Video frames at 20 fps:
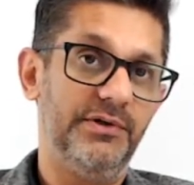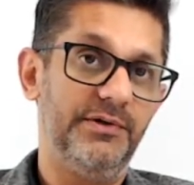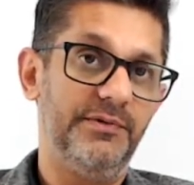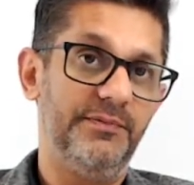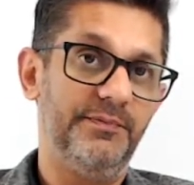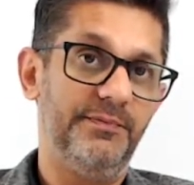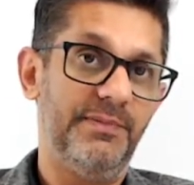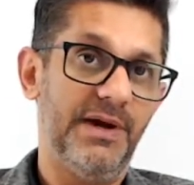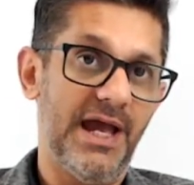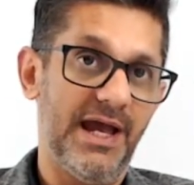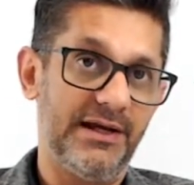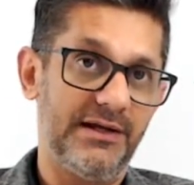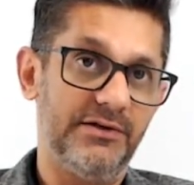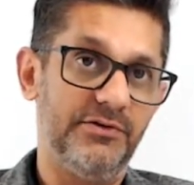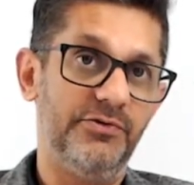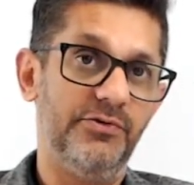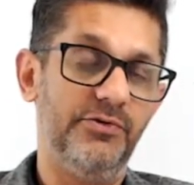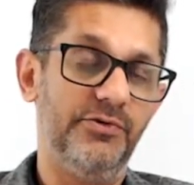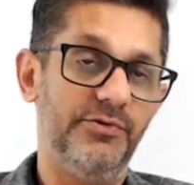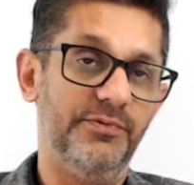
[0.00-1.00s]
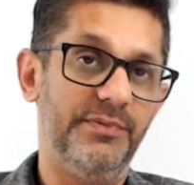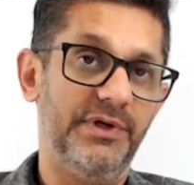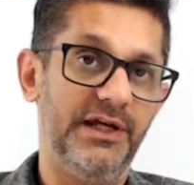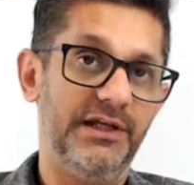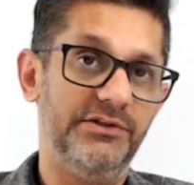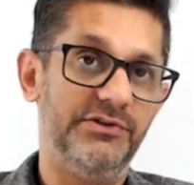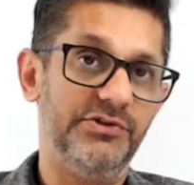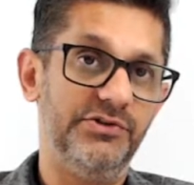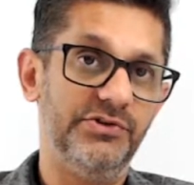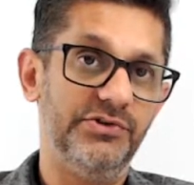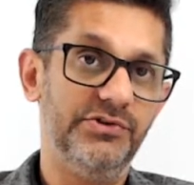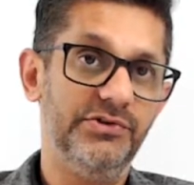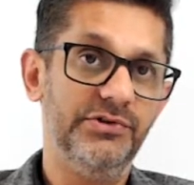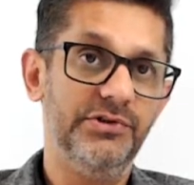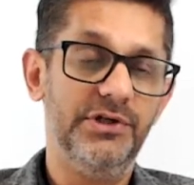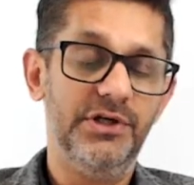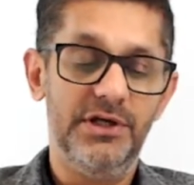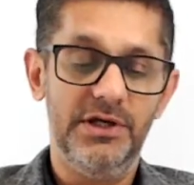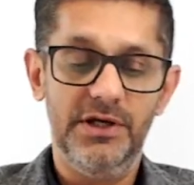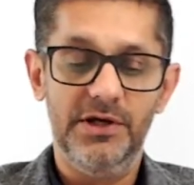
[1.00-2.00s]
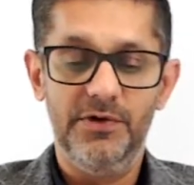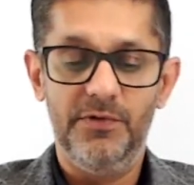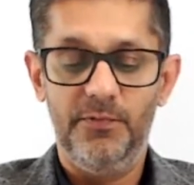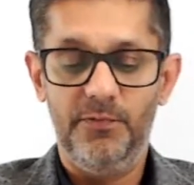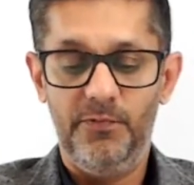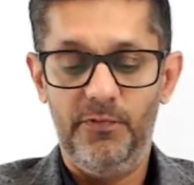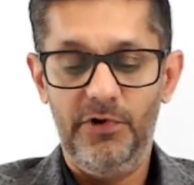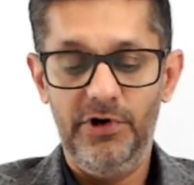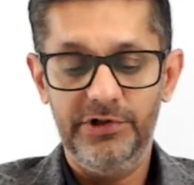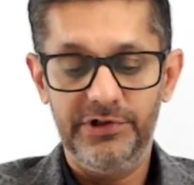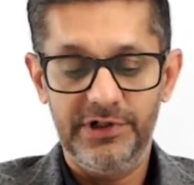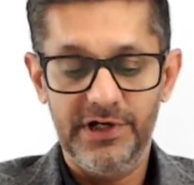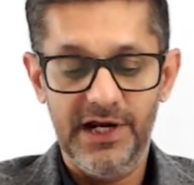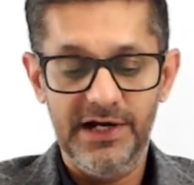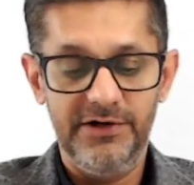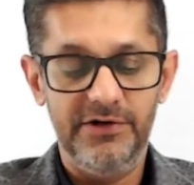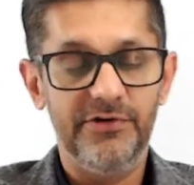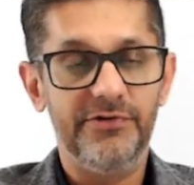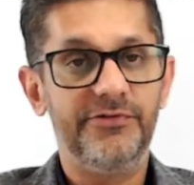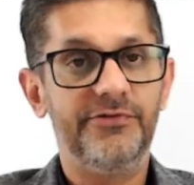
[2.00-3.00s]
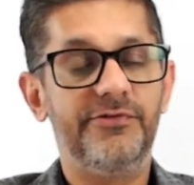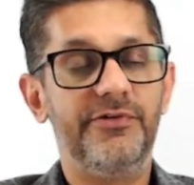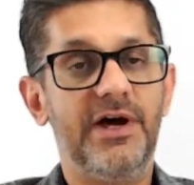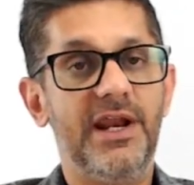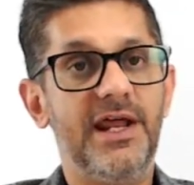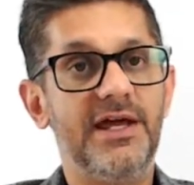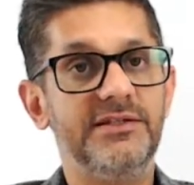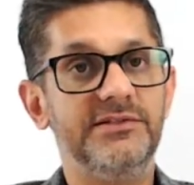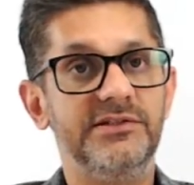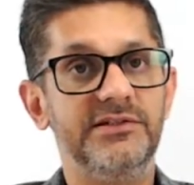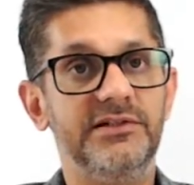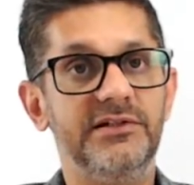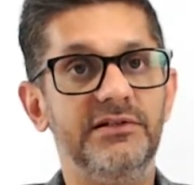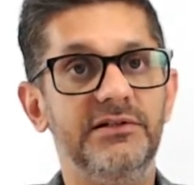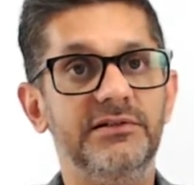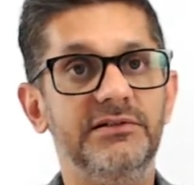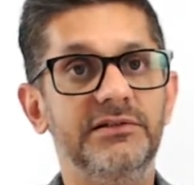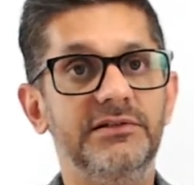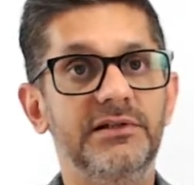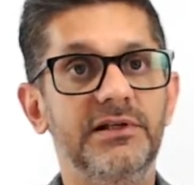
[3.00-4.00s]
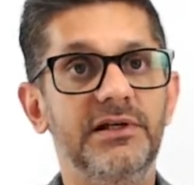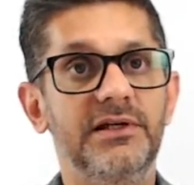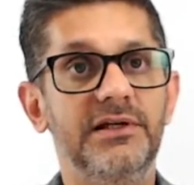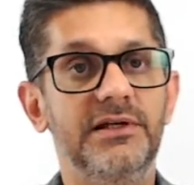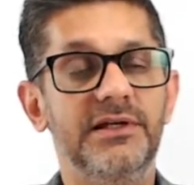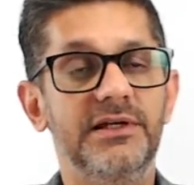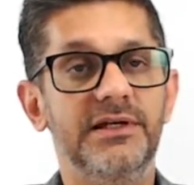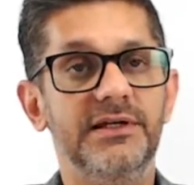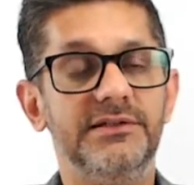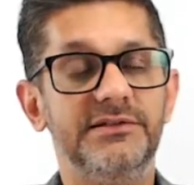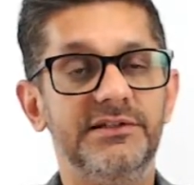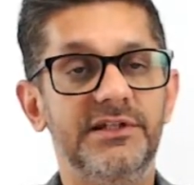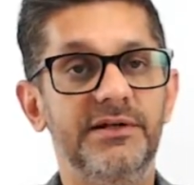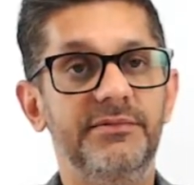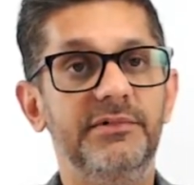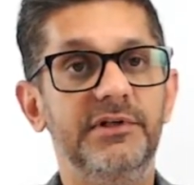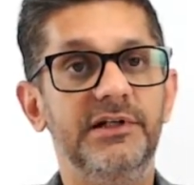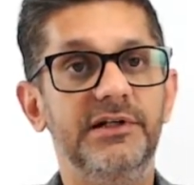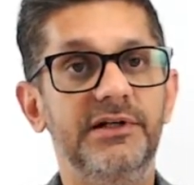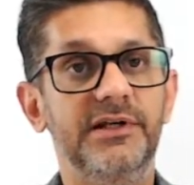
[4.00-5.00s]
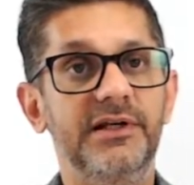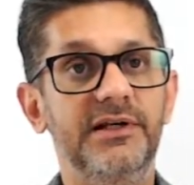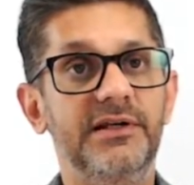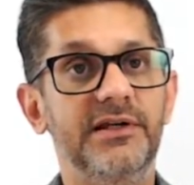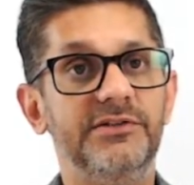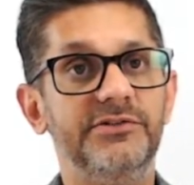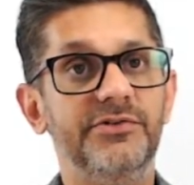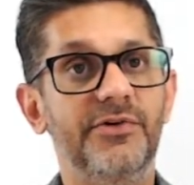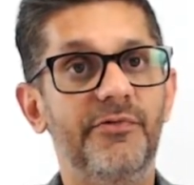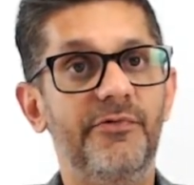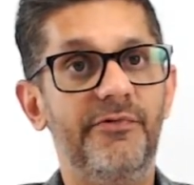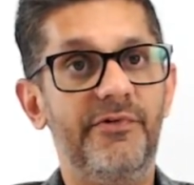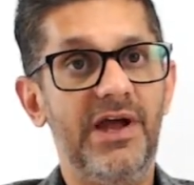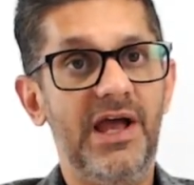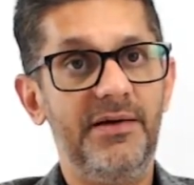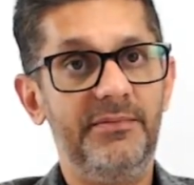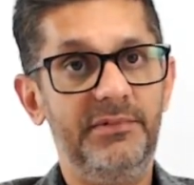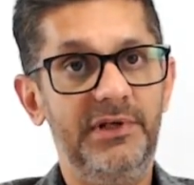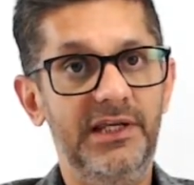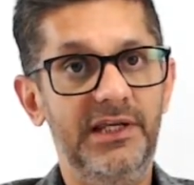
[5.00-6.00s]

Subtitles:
back home and do, what kind of financial stability does your family